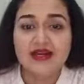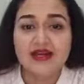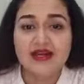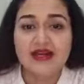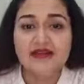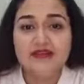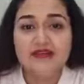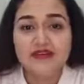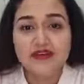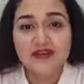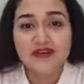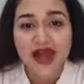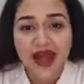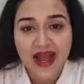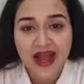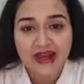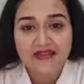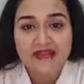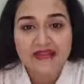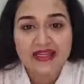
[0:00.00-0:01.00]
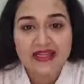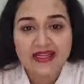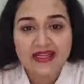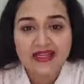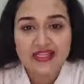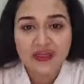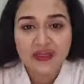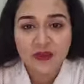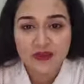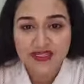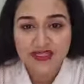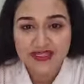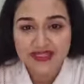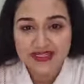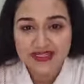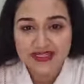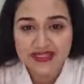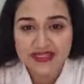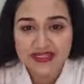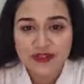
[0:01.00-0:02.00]
If you have any
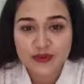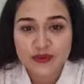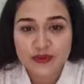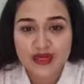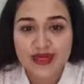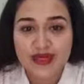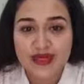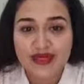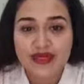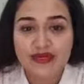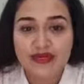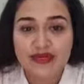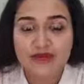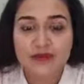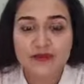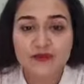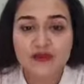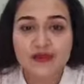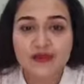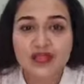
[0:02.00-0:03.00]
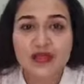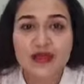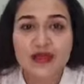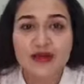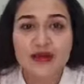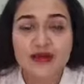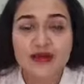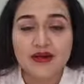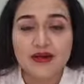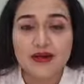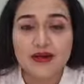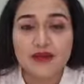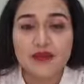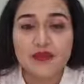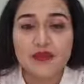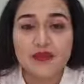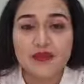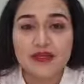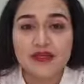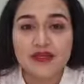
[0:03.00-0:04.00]
questions, you can
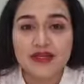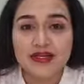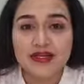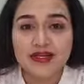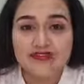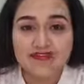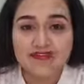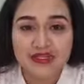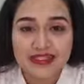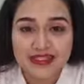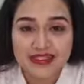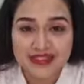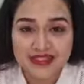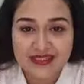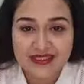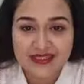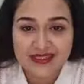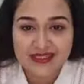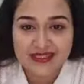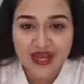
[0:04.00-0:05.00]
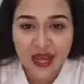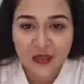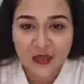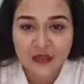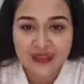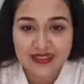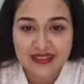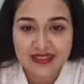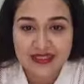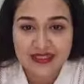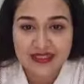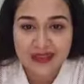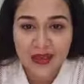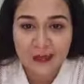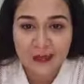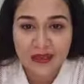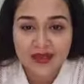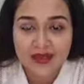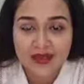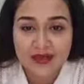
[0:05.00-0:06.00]
put your questions down in the
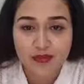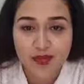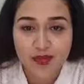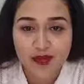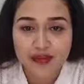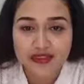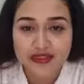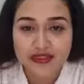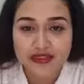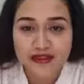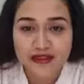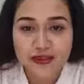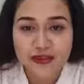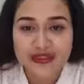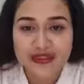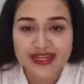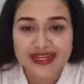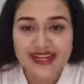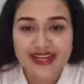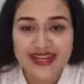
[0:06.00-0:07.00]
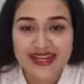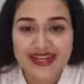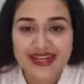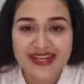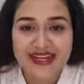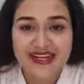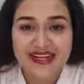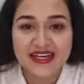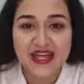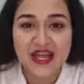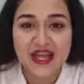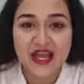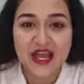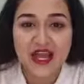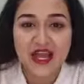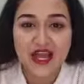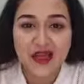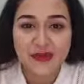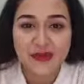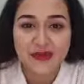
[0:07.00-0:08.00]
comment box so that I can
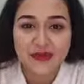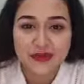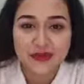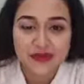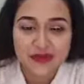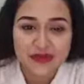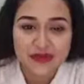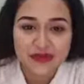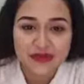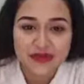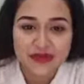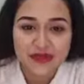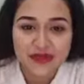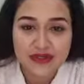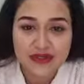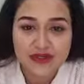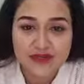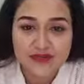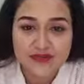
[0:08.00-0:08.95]
help you.